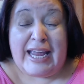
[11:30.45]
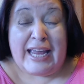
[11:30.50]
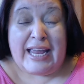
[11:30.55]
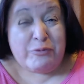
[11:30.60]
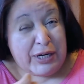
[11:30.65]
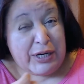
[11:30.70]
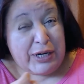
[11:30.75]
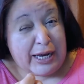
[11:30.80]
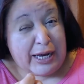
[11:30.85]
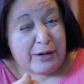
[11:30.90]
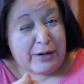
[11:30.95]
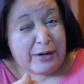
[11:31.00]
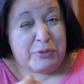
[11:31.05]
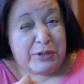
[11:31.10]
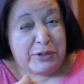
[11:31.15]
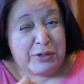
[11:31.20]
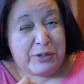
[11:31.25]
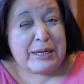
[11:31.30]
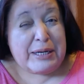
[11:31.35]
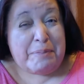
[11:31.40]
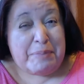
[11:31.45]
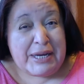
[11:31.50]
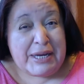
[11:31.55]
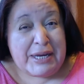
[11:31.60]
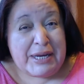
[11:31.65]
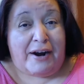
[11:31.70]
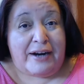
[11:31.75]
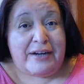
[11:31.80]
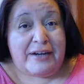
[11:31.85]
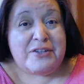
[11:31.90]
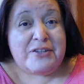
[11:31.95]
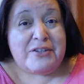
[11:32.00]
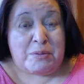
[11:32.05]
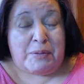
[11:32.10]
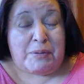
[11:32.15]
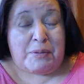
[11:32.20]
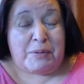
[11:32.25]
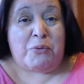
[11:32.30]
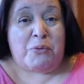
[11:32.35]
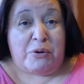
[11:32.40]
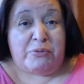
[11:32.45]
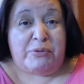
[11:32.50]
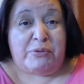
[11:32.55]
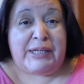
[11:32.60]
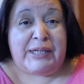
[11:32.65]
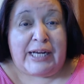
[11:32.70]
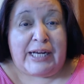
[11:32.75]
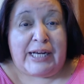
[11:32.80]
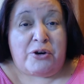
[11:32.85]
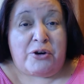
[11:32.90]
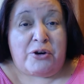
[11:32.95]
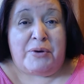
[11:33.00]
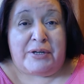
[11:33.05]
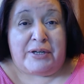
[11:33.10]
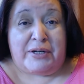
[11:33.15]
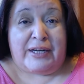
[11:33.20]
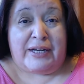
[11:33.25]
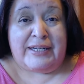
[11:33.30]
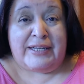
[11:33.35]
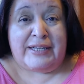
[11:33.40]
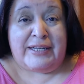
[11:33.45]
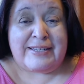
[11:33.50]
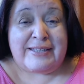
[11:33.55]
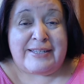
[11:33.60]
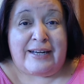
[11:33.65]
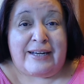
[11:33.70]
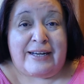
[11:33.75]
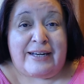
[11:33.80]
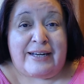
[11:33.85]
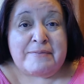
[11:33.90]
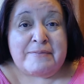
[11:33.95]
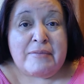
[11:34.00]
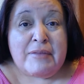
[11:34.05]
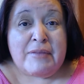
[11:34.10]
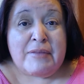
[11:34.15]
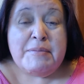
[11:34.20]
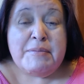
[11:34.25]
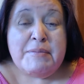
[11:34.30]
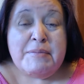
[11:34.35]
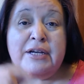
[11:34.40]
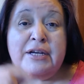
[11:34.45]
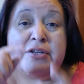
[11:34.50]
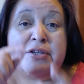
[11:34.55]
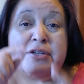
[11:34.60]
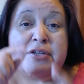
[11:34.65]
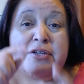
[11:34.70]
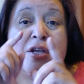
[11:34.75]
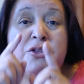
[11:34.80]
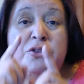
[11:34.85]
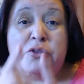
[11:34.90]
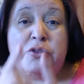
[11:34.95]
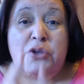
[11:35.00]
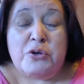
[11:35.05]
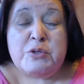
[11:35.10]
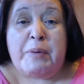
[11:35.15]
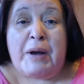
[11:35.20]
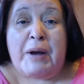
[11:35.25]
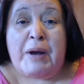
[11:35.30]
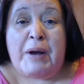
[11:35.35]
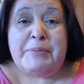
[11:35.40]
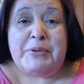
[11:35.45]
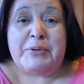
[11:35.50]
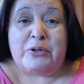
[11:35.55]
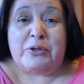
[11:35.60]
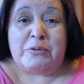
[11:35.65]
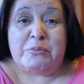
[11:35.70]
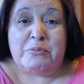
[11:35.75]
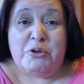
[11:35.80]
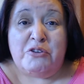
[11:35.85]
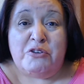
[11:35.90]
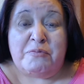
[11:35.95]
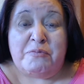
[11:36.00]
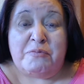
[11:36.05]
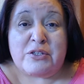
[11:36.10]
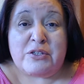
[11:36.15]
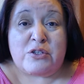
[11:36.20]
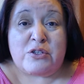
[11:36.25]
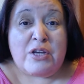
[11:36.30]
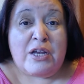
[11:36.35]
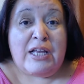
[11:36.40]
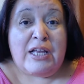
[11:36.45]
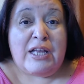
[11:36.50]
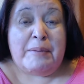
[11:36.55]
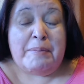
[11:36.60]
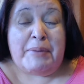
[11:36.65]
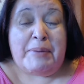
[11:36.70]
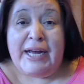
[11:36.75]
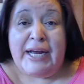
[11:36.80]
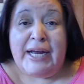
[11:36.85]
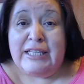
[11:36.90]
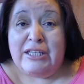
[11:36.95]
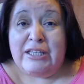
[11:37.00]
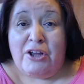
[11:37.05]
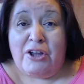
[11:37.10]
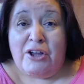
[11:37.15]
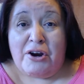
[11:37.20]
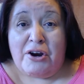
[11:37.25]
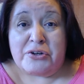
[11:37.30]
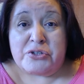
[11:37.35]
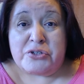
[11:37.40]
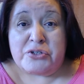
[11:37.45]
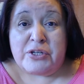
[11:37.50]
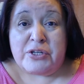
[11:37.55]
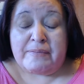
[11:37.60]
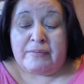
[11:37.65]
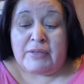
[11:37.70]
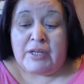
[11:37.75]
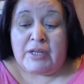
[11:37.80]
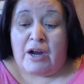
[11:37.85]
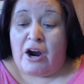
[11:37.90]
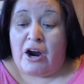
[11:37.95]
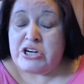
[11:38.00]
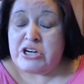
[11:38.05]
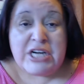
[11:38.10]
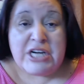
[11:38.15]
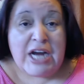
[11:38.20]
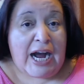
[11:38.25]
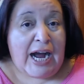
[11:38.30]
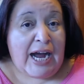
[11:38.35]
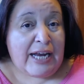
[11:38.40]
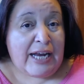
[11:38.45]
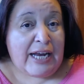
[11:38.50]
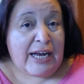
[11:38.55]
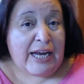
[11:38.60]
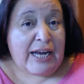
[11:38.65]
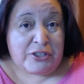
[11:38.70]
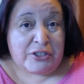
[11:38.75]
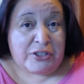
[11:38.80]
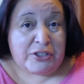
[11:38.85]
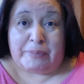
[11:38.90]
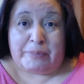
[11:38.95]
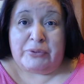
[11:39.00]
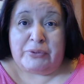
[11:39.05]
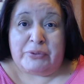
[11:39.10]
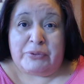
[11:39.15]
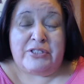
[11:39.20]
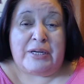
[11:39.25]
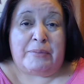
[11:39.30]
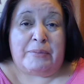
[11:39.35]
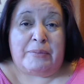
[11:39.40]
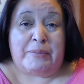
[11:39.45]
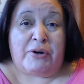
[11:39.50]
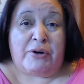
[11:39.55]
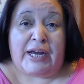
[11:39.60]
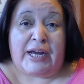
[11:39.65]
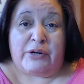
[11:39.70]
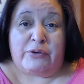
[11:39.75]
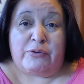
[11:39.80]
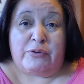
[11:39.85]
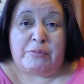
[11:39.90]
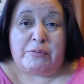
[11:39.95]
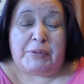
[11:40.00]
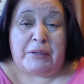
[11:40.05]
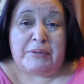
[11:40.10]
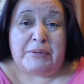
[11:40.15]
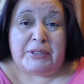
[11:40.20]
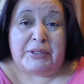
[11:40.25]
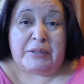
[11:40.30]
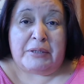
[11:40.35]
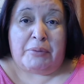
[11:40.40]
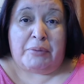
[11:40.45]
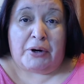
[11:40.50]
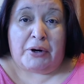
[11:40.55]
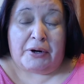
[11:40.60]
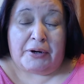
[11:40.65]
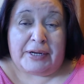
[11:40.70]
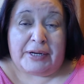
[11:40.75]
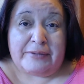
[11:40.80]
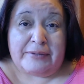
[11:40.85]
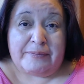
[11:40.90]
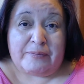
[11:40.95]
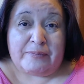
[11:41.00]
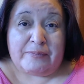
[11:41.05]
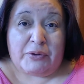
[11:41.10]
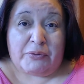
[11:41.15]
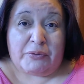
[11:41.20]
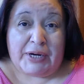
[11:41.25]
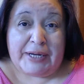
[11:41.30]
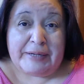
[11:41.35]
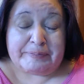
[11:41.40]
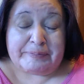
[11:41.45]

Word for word: And we have got to really be honest about what we got going on inside because those popular movements, by and large, are not hooked up with the Democrat and Republican Party, right?